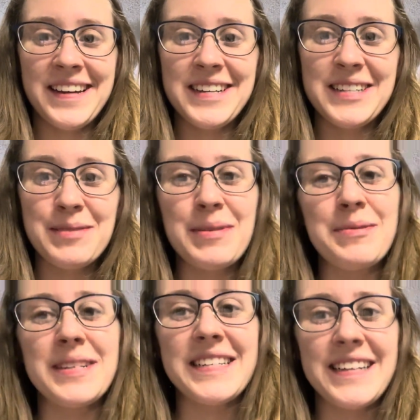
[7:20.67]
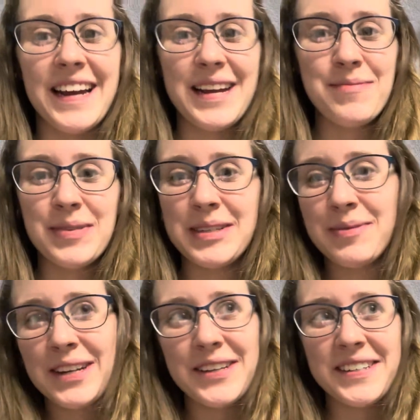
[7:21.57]
It's been a busy day, but it's
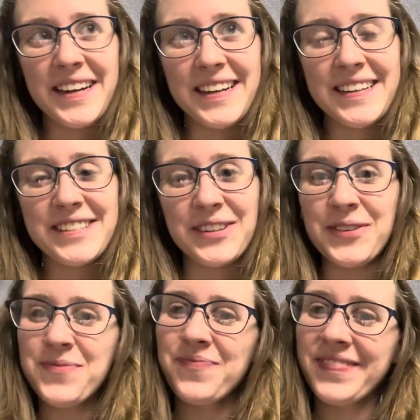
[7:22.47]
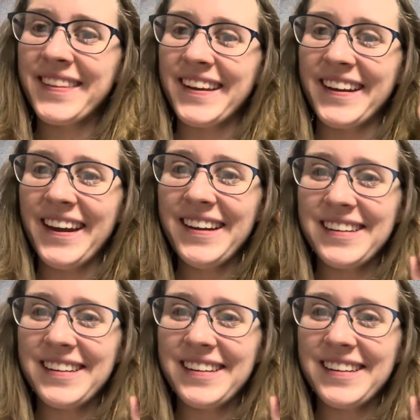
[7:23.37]
been a good day. So good night.